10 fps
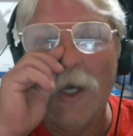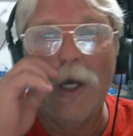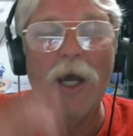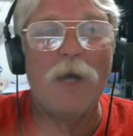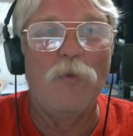
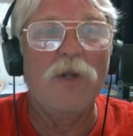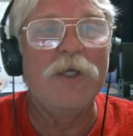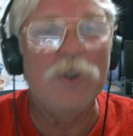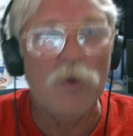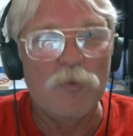I
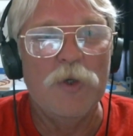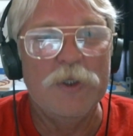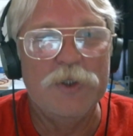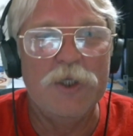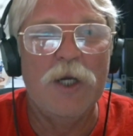really do
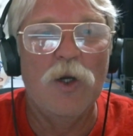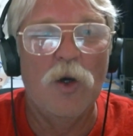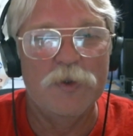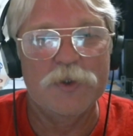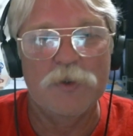appreciate
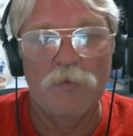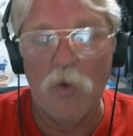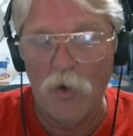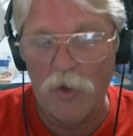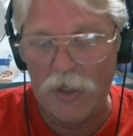all the
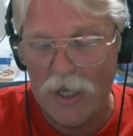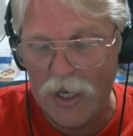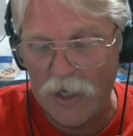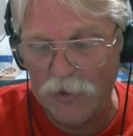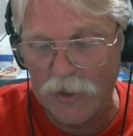support,
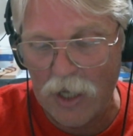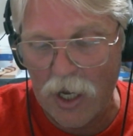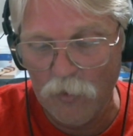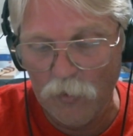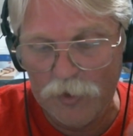and
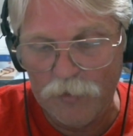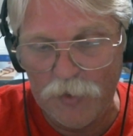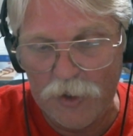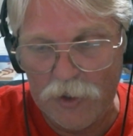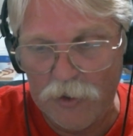I would
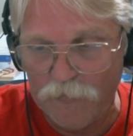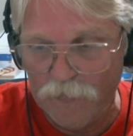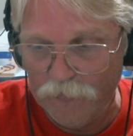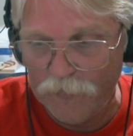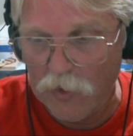be
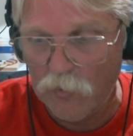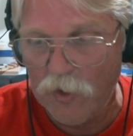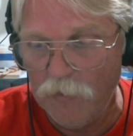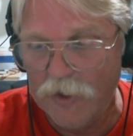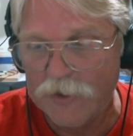
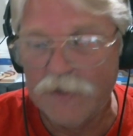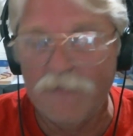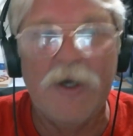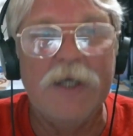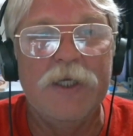remiss
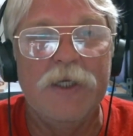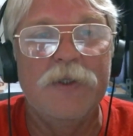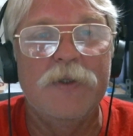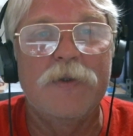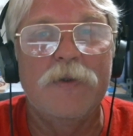if I
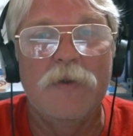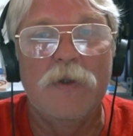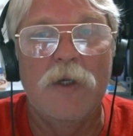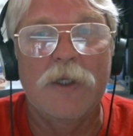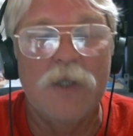didn't
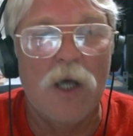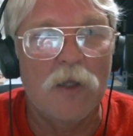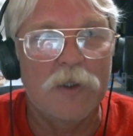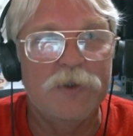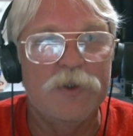
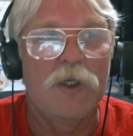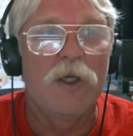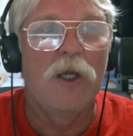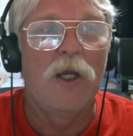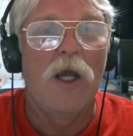acknowledge.
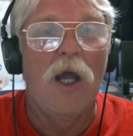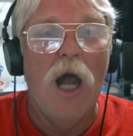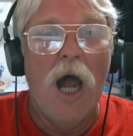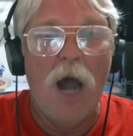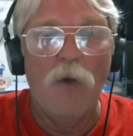
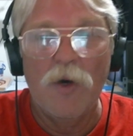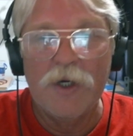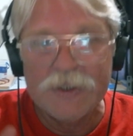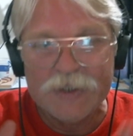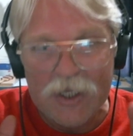I
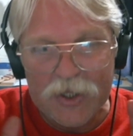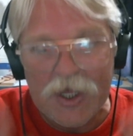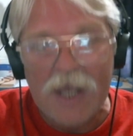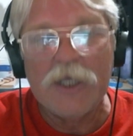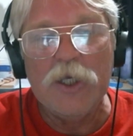wanted to say
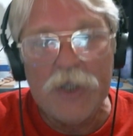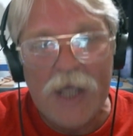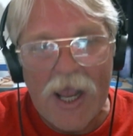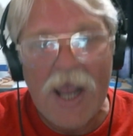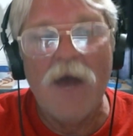thank you
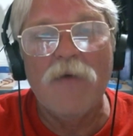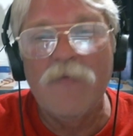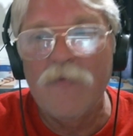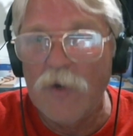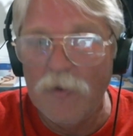to
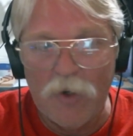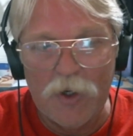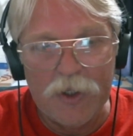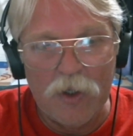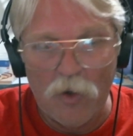
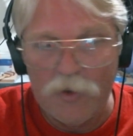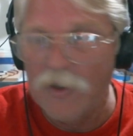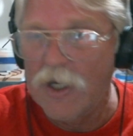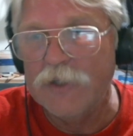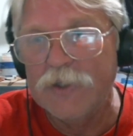everybody, all you
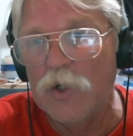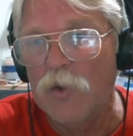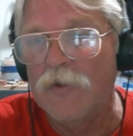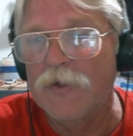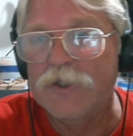guys
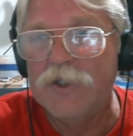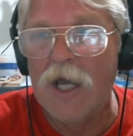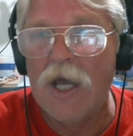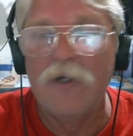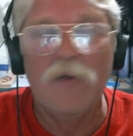here in the
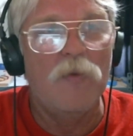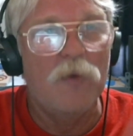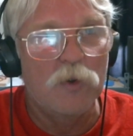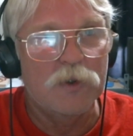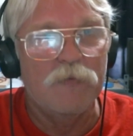chat, and
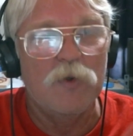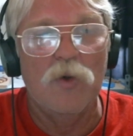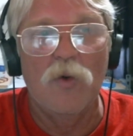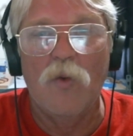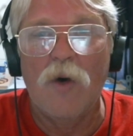those of you
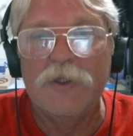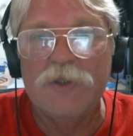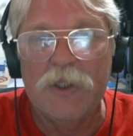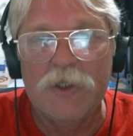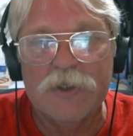who are
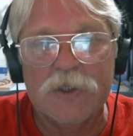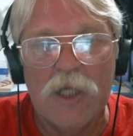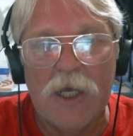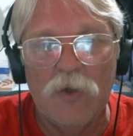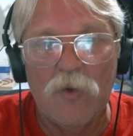watching this
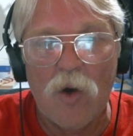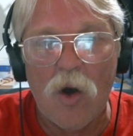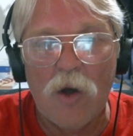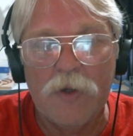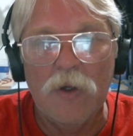later
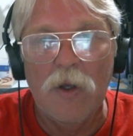on.